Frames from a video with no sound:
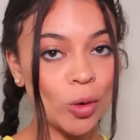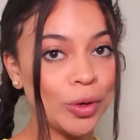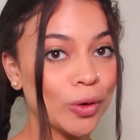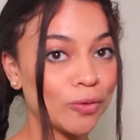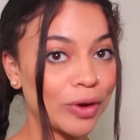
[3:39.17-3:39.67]

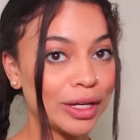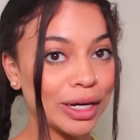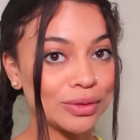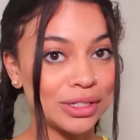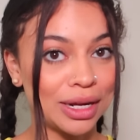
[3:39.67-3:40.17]
we will find
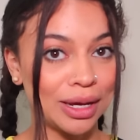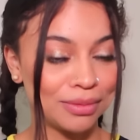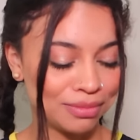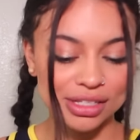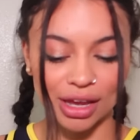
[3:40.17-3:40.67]
out
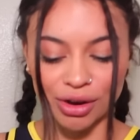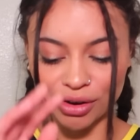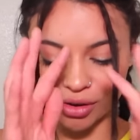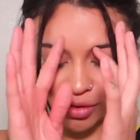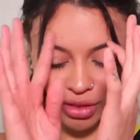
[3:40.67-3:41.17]
today. This hair
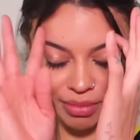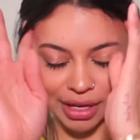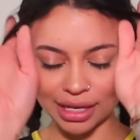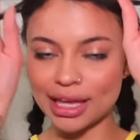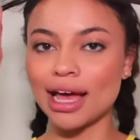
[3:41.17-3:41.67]
growth, I'm
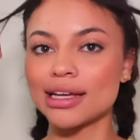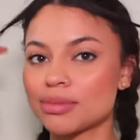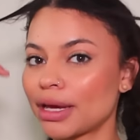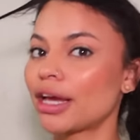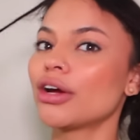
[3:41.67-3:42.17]
like, yes,
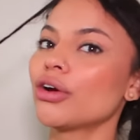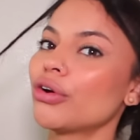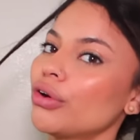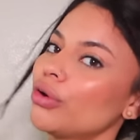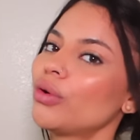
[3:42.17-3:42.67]
my hair
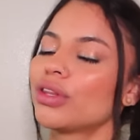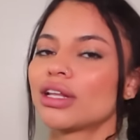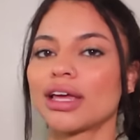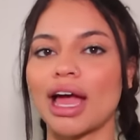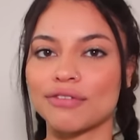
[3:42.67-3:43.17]
grew. And
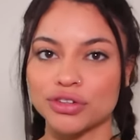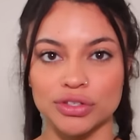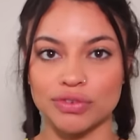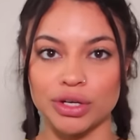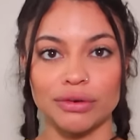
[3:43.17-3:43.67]
then like after
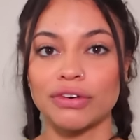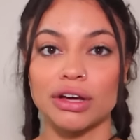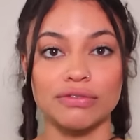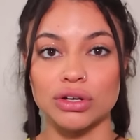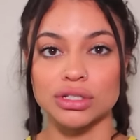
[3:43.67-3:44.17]
this video, it
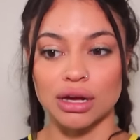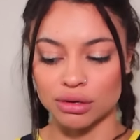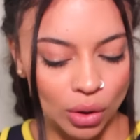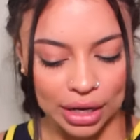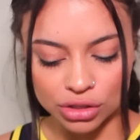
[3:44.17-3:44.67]
fucking falls
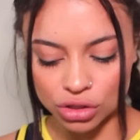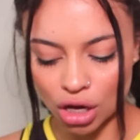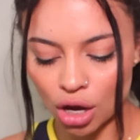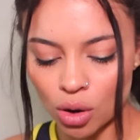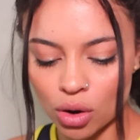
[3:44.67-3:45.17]
off. Okay,
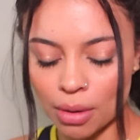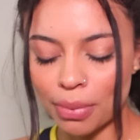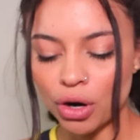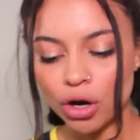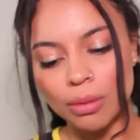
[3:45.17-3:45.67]
so
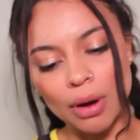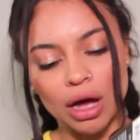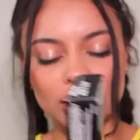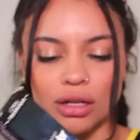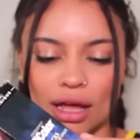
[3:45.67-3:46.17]
per
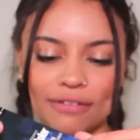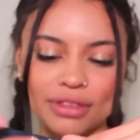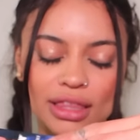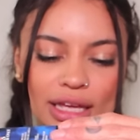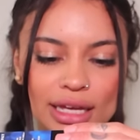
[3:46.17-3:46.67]
bottle
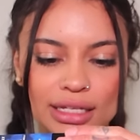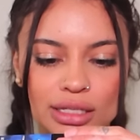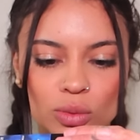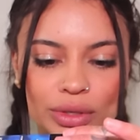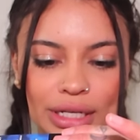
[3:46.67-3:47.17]
of
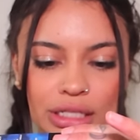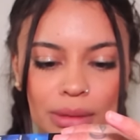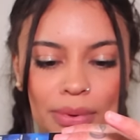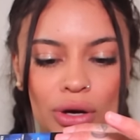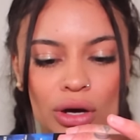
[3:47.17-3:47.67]
this, we need to
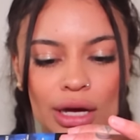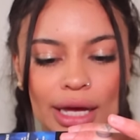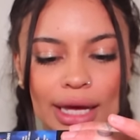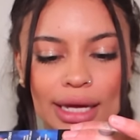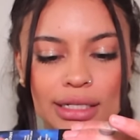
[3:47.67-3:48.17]

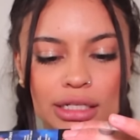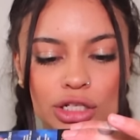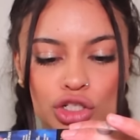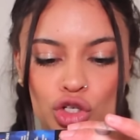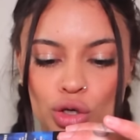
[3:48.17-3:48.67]
put
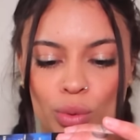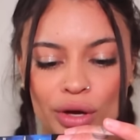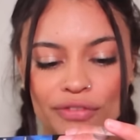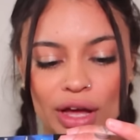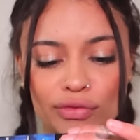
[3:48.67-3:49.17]

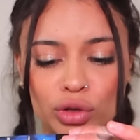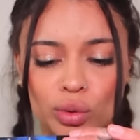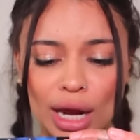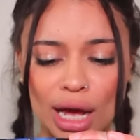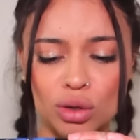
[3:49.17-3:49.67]
2.5
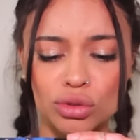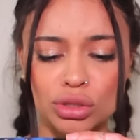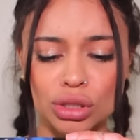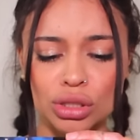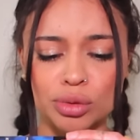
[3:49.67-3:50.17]
fluid
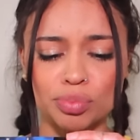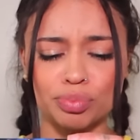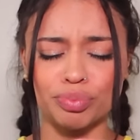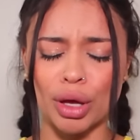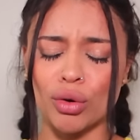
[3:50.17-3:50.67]
ounces
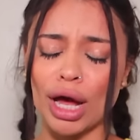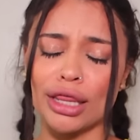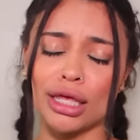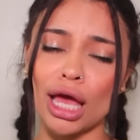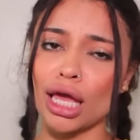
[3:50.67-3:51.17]
but I
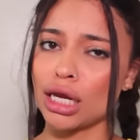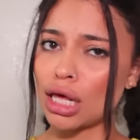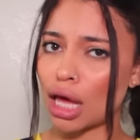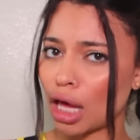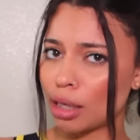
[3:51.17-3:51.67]
think I
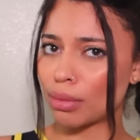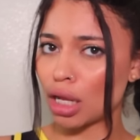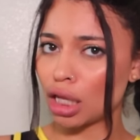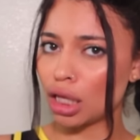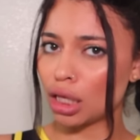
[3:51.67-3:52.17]
can
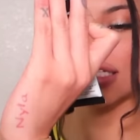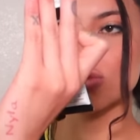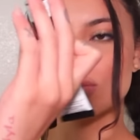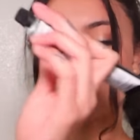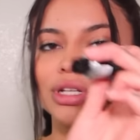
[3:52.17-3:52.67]
eyeball it. This is
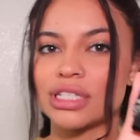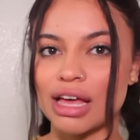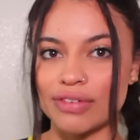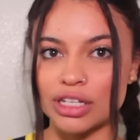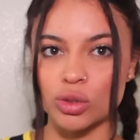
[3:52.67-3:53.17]

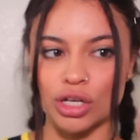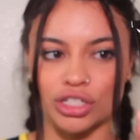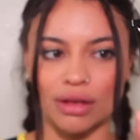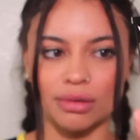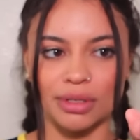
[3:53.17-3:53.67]
1.7, so I
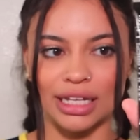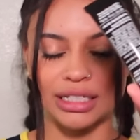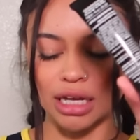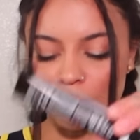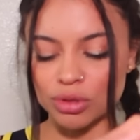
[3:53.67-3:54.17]
just have to put
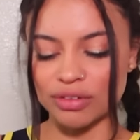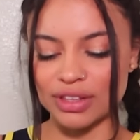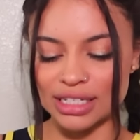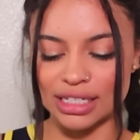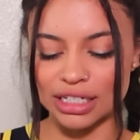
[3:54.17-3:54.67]
like double of
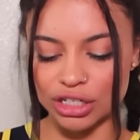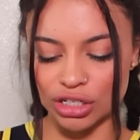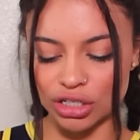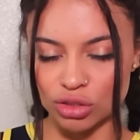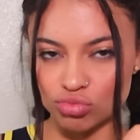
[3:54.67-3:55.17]
this in here,